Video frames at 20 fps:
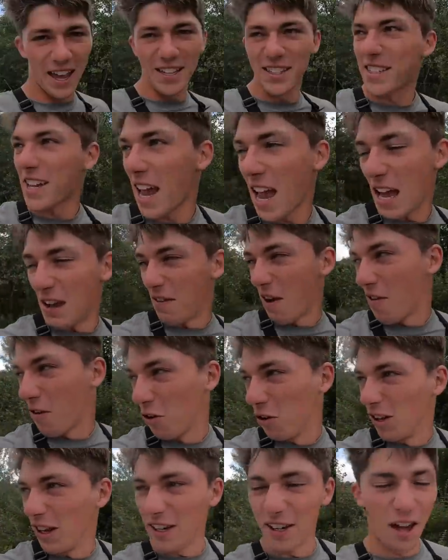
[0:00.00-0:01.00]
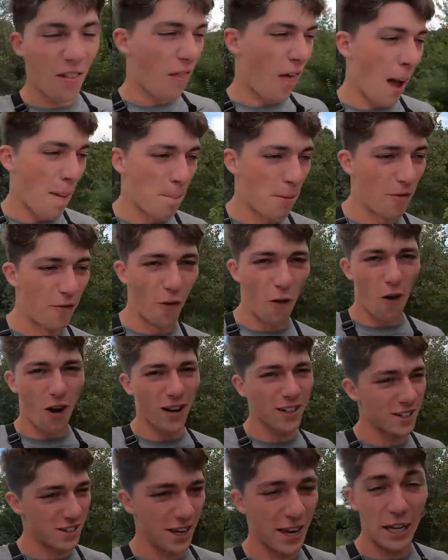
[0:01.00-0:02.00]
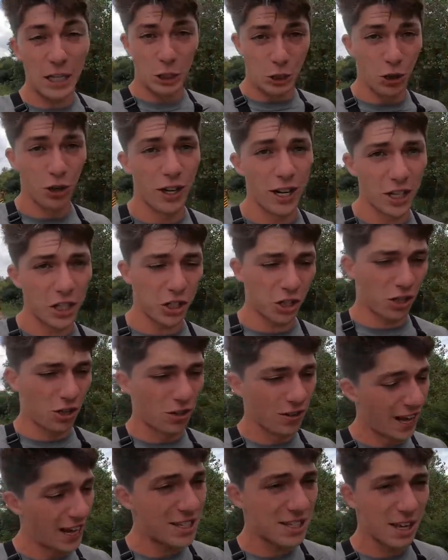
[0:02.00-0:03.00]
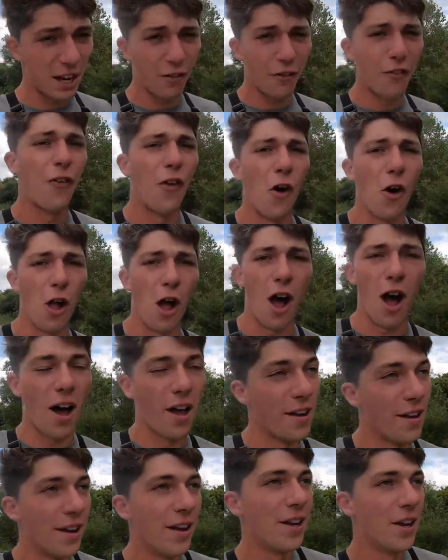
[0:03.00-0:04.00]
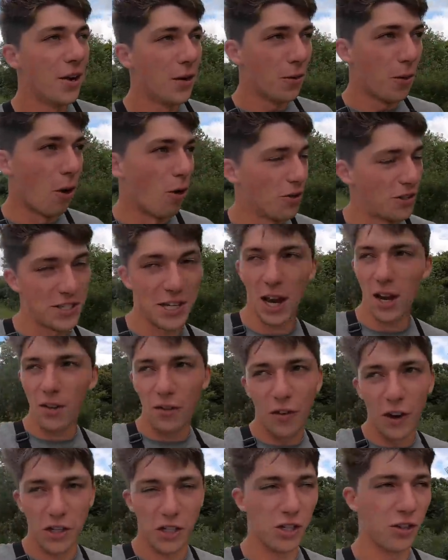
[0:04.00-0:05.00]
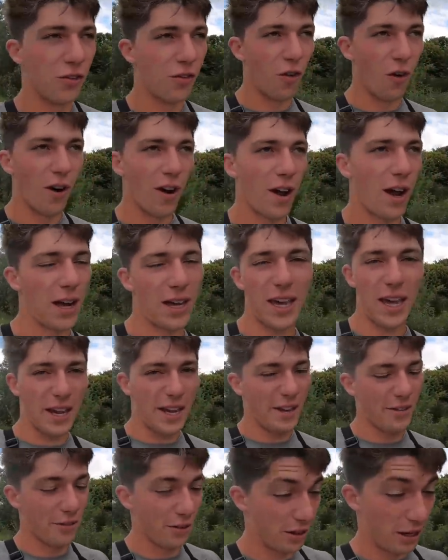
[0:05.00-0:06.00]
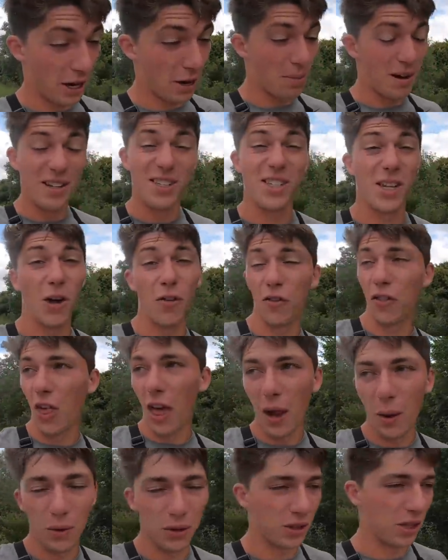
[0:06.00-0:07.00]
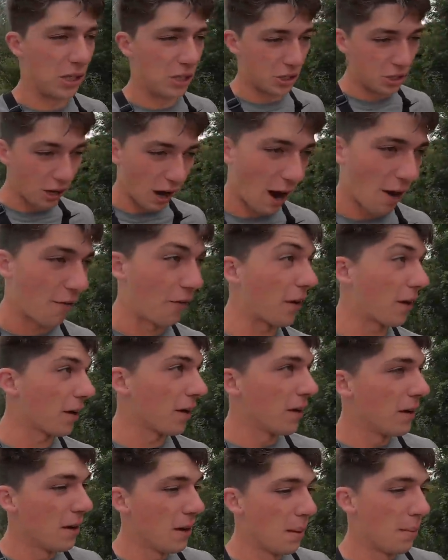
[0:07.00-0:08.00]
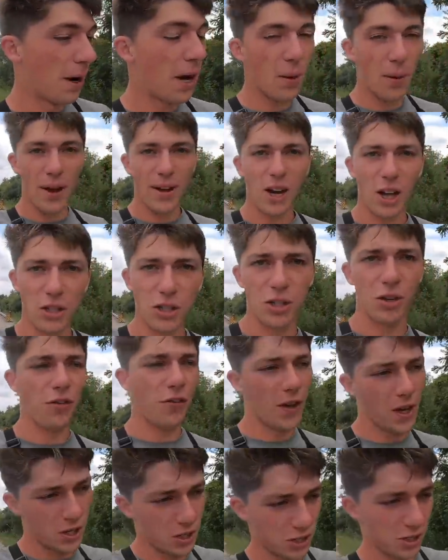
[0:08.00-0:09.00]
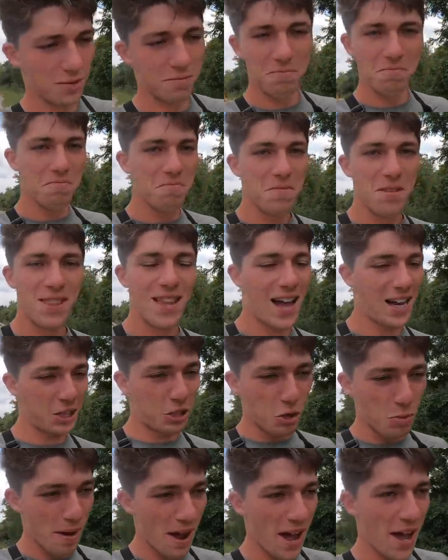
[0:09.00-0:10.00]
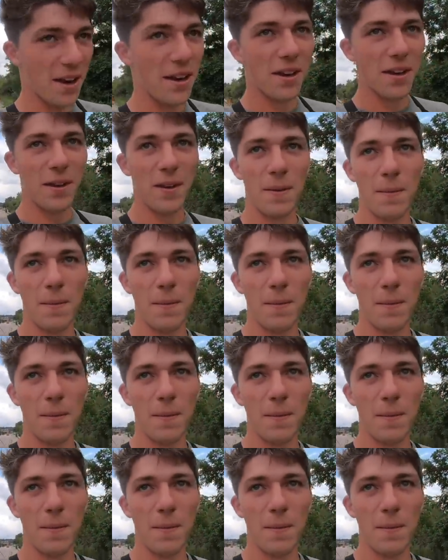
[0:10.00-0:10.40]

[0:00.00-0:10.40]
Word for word: Can't say I've ever really done that before. That's like traditional, that's like full on roadside fishing for you. I can't even hear myself think with this traffic. But anyway, I caught two fish. Not too bad.